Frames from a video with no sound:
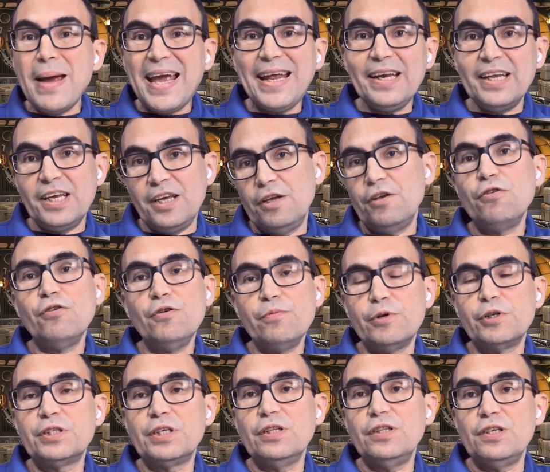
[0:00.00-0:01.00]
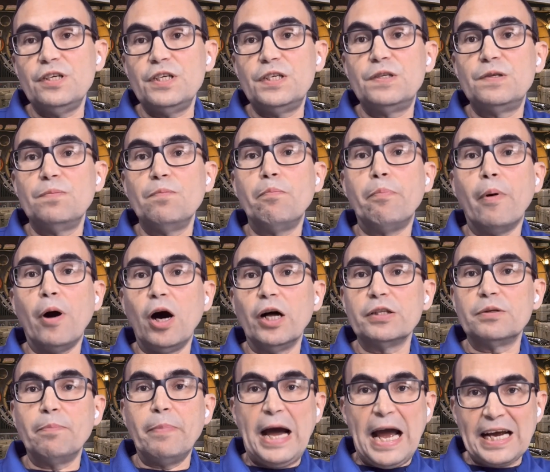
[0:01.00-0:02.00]
Many universities
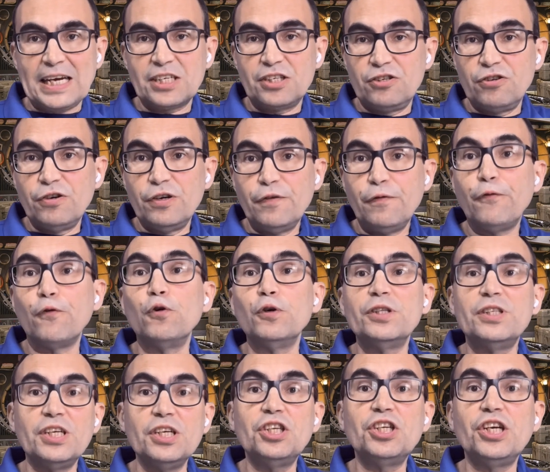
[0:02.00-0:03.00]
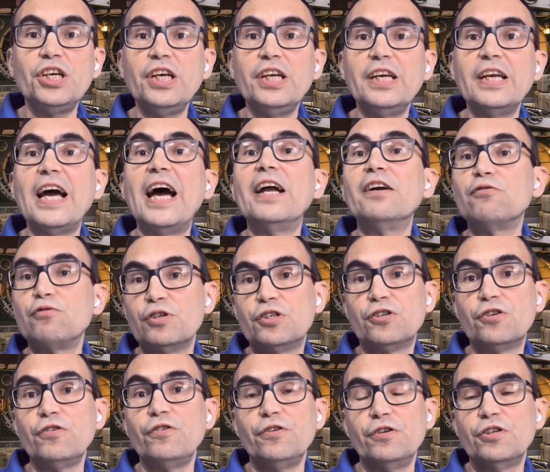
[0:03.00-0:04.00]
bought Baxter for teaching and
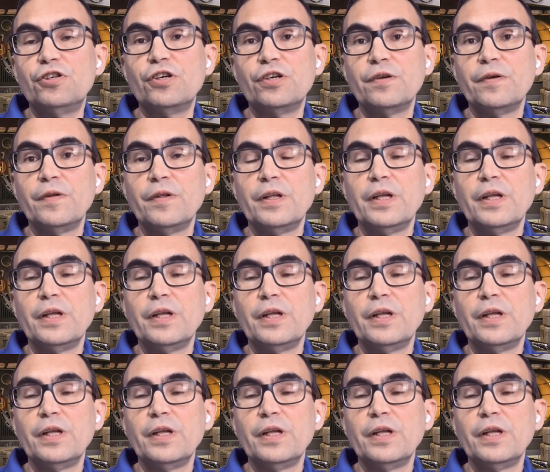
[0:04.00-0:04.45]
research.